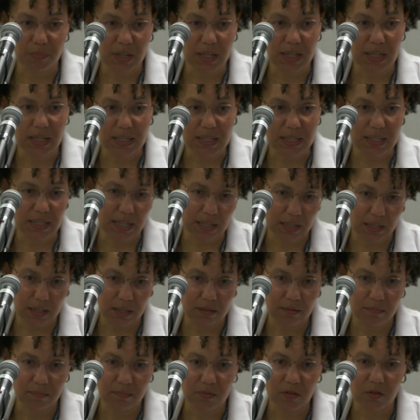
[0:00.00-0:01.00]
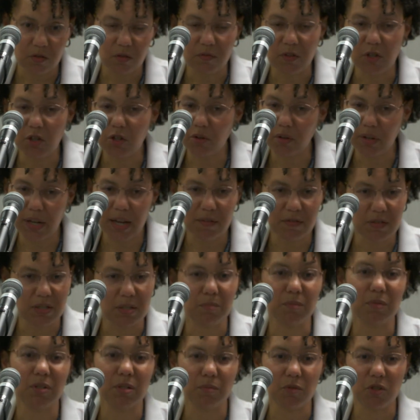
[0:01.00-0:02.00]
getting sick. So if you don't have
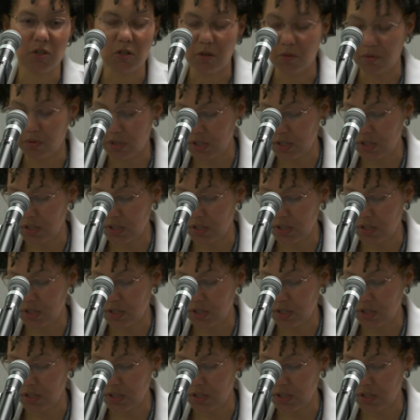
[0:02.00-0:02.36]
symptoms, you don't